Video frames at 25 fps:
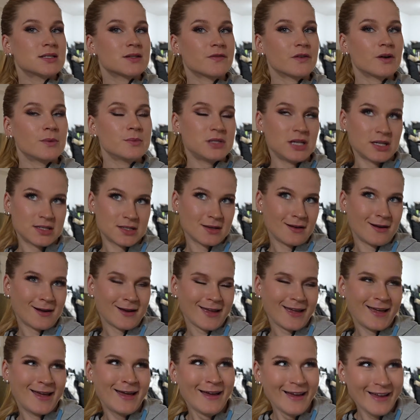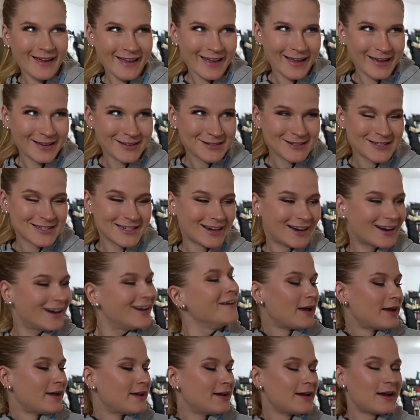from TikTok, and
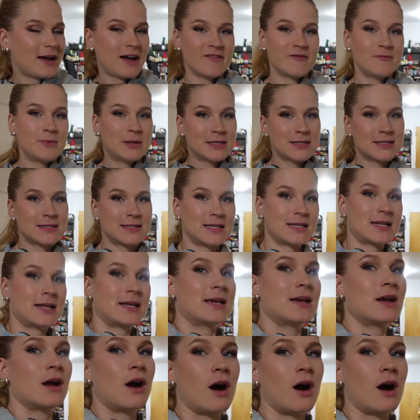I have been sitting